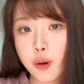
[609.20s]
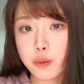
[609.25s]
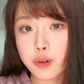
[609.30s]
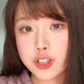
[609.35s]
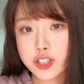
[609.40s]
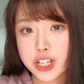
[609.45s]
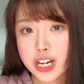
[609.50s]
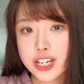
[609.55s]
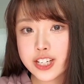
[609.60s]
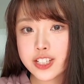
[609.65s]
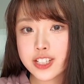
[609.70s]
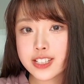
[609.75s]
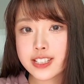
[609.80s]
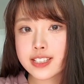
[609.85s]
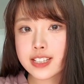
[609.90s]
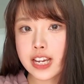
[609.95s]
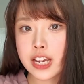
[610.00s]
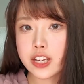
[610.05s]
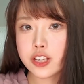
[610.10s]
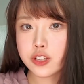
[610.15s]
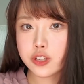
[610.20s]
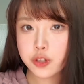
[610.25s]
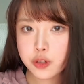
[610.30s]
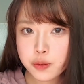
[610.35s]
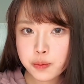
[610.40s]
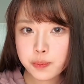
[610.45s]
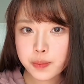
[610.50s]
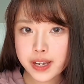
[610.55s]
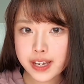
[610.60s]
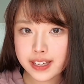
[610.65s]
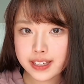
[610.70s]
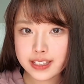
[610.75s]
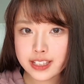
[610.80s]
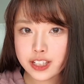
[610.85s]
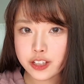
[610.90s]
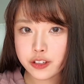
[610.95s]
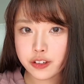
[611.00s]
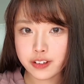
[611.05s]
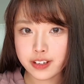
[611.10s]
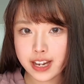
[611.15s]
What changes can you make
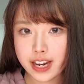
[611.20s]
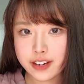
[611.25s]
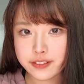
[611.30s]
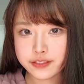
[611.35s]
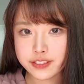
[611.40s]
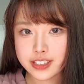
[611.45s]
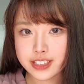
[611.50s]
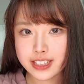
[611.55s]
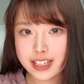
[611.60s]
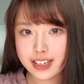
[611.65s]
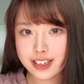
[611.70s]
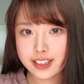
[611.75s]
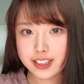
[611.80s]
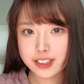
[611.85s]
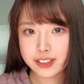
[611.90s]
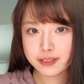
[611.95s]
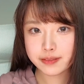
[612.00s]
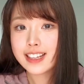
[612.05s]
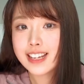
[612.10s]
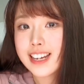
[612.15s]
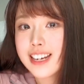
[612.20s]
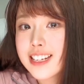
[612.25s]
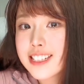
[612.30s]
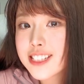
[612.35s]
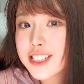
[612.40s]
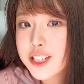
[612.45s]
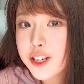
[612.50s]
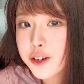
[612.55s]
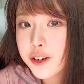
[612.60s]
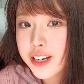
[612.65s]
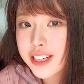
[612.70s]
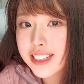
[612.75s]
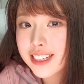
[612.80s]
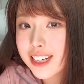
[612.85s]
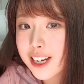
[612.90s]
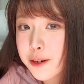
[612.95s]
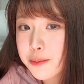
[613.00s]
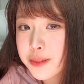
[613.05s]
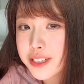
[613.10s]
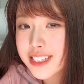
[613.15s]
in your life today? Let us know in the
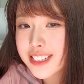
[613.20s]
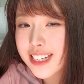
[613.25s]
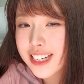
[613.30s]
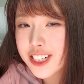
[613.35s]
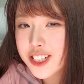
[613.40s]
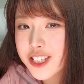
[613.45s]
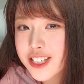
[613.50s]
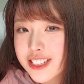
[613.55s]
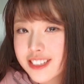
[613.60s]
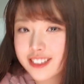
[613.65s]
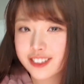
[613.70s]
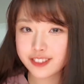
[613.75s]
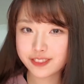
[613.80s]
comment section.